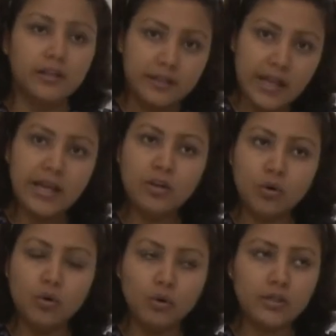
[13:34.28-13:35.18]
they
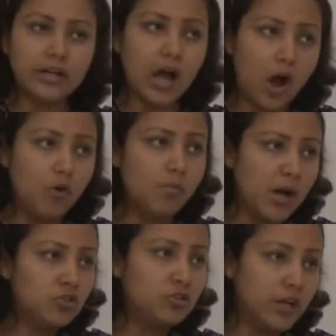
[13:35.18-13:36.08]
know that how
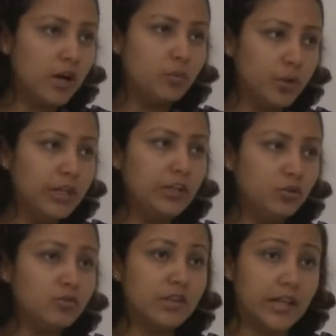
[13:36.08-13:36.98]
much they are willing
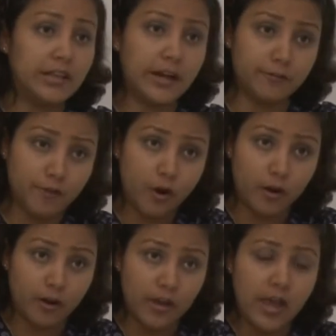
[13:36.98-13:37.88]
to sell that
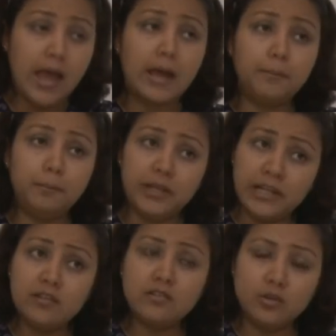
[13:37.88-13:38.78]
for. And
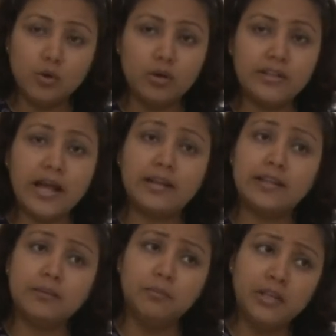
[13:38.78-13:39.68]
please note that
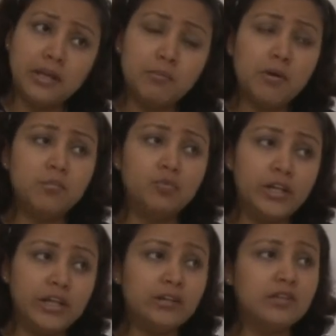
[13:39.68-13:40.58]
the minimum
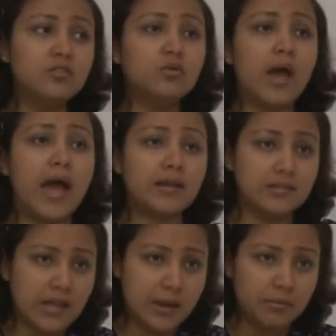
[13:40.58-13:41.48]
willingness to
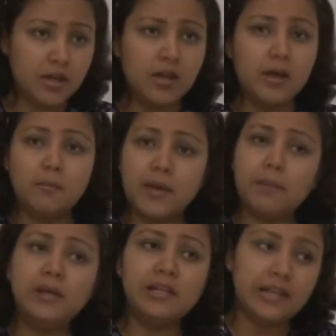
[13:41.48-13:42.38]
accept may
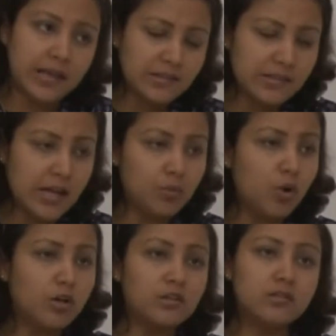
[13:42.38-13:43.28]
be less than
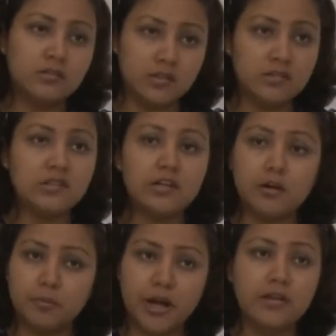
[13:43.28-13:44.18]
what is the
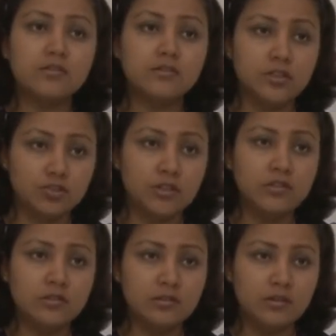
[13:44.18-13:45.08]
sticker price of the
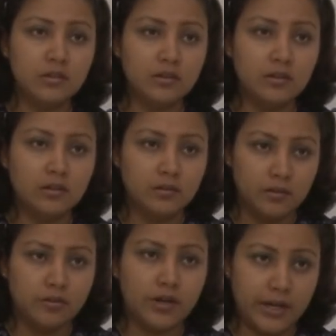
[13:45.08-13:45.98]
jeans,
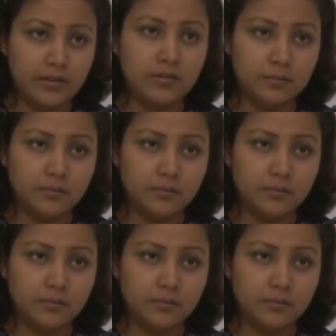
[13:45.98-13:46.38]
right?